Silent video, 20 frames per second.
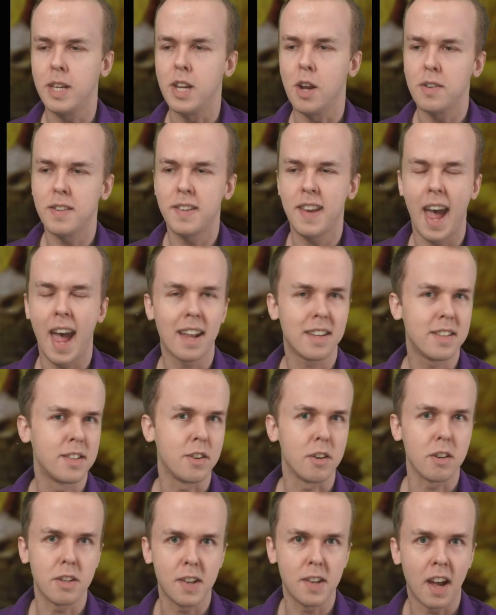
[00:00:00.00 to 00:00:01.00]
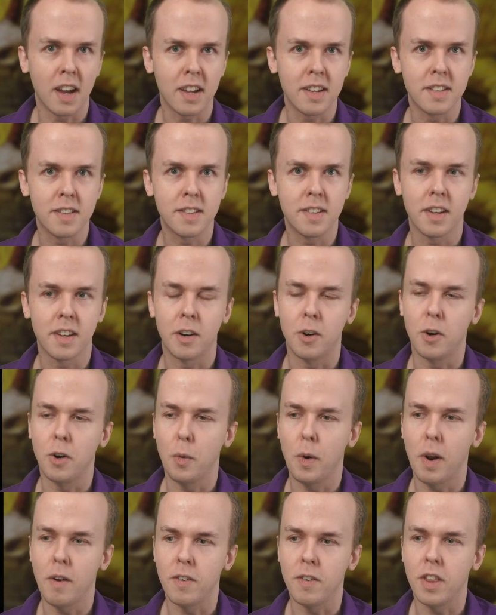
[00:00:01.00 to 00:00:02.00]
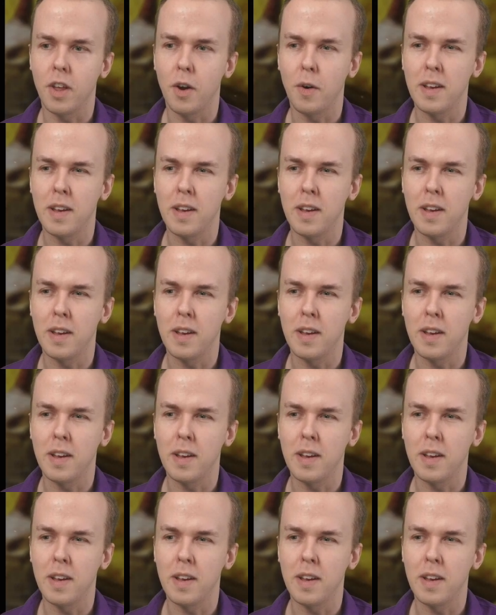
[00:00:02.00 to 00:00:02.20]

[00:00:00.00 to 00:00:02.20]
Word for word: you know, stats or science or whatever,